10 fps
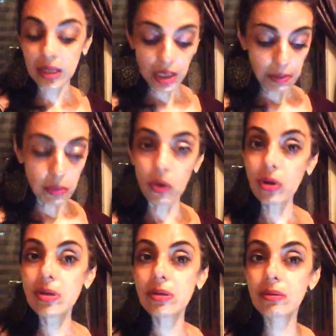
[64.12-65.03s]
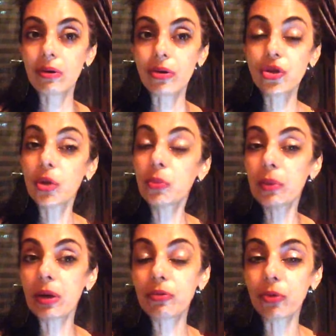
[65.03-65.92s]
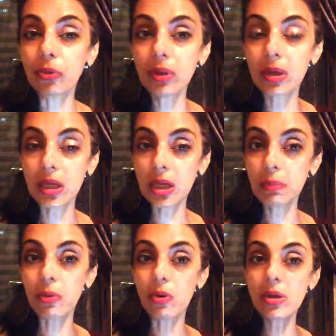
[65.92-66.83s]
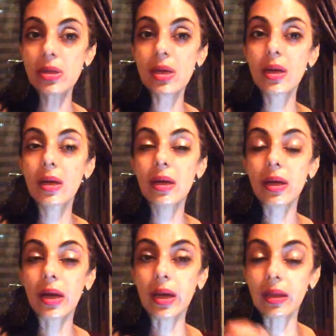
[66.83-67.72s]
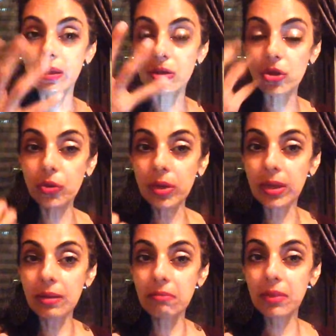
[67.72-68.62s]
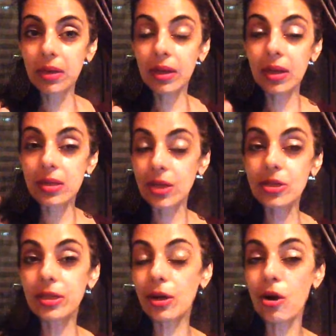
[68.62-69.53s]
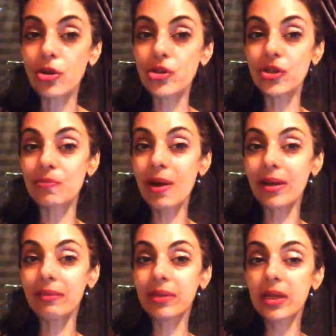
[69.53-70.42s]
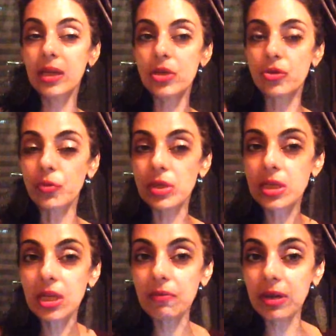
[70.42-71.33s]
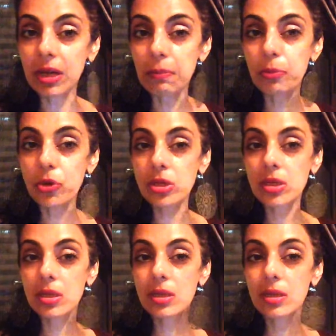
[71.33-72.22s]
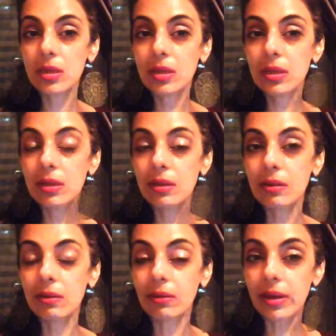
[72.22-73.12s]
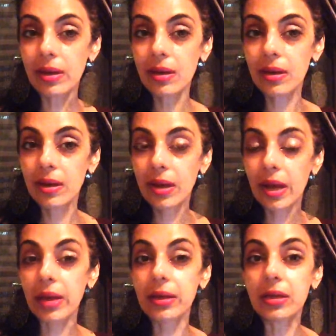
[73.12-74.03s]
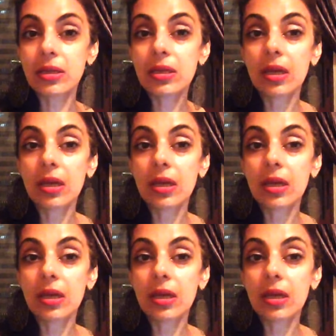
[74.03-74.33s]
keyboard on your mobile phone, the keyboard and the screen is actually the conscious mind. It's receiving input, okay, and it's